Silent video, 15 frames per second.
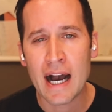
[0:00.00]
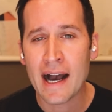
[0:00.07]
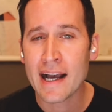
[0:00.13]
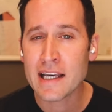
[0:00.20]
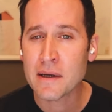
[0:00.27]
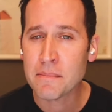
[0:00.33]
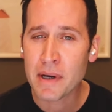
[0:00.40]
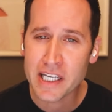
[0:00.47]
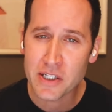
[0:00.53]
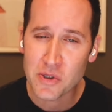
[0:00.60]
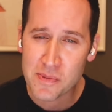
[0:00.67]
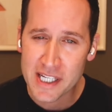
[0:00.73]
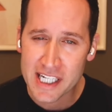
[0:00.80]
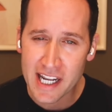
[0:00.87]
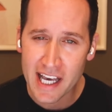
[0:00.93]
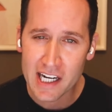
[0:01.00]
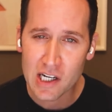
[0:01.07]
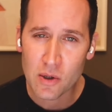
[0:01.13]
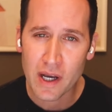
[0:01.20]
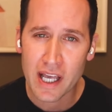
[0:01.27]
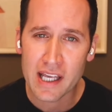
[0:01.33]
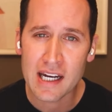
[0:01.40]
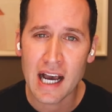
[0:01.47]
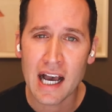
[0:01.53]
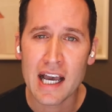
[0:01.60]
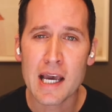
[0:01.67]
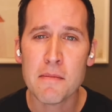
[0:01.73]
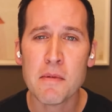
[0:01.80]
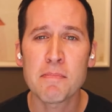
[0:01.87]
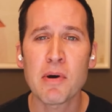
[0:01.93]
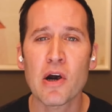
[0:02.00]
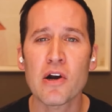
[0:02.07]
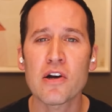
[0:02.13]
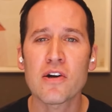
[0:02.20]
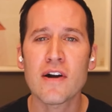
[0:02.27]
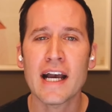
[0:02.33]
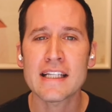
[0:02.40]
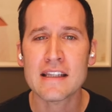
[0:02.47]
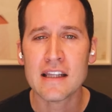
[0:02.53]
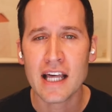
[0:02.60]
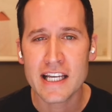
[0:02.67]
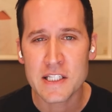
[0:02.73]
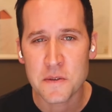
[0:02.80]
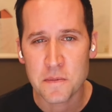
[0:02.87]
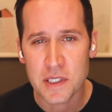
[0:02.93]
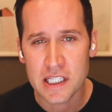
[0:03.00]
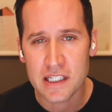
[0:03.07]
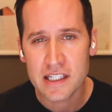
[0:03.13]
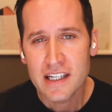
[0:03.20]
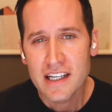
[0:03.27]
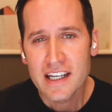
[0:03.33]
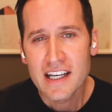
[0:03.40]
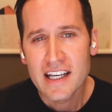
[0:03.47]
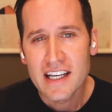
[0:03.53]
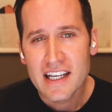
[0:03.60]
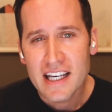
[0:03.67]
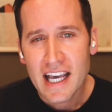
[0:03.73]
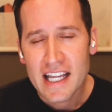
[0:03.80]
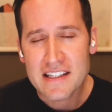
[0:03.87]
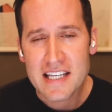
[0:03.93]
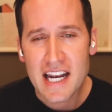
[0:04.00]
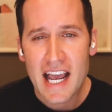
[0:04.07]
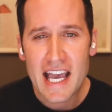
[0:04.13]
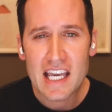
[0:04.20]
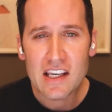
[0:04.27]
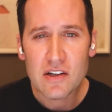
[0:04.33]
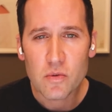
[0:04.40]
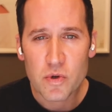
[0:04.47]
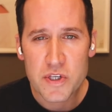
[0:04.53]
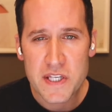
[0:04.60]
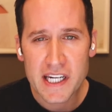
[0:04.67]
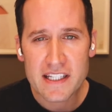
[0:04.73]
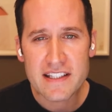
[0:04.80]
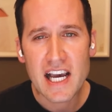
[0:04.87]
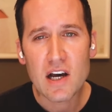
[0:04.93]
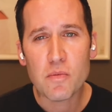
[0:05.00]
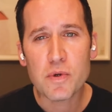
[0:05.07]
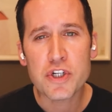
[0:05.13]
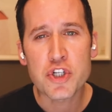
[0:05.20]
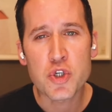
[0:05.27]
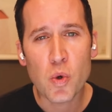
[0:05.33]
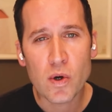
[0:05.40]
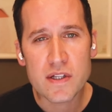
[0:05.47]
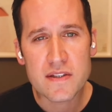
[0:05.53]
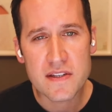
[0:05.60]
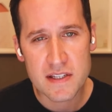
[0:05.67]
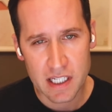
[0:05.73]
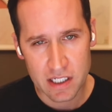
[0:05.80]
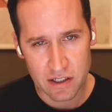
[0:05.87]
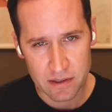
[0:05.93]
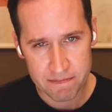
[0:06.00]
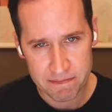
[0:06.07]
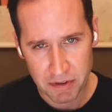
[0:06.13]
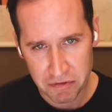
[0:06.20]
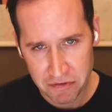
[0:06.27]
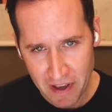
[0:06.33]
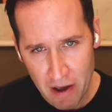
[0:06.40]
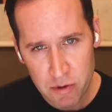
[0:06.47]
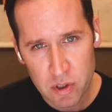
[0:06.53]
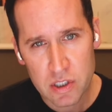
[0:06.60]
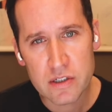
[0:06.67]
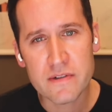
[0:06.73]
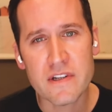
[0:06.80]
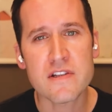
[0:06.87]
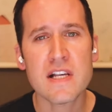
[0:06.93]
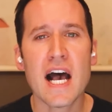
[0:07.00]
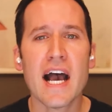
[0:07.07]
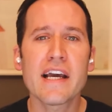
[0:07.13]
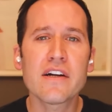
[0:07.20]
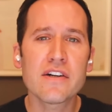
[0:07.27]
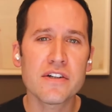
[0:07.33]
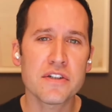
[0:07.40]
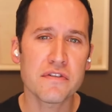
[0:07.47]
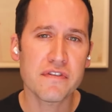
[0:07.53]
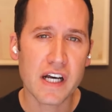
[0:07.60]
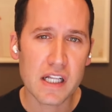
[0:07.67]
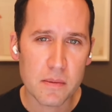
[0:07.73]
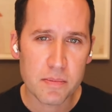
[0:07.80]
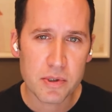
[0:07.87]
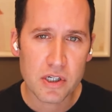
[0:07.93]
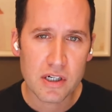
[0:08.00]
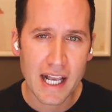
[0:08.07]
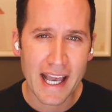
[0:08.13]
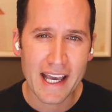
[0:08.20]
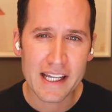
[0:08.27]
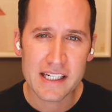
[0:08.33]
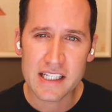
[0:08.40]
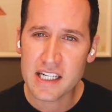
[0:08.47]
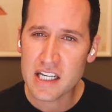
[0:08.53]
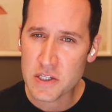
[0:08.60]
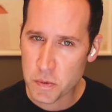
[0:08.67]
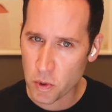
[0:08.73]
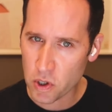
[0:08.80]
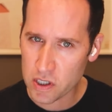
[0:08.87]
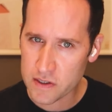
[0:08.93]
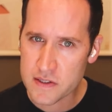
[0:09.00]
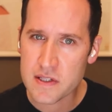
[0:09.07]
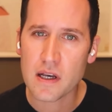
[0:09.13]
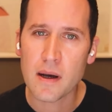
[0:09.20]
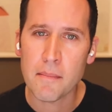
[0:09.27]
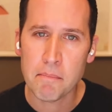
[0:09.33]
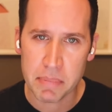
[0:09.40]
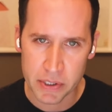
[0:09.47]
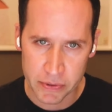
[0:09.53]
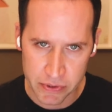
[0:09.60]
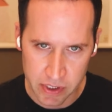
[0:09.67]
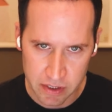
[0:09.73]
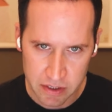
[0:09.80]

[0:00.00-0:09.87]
I am Michael Mignano, and I am a partner at Lightspeed. And today, we're sitting down with Jordan Singer, a founder, designer, developer, and in his words, a builder.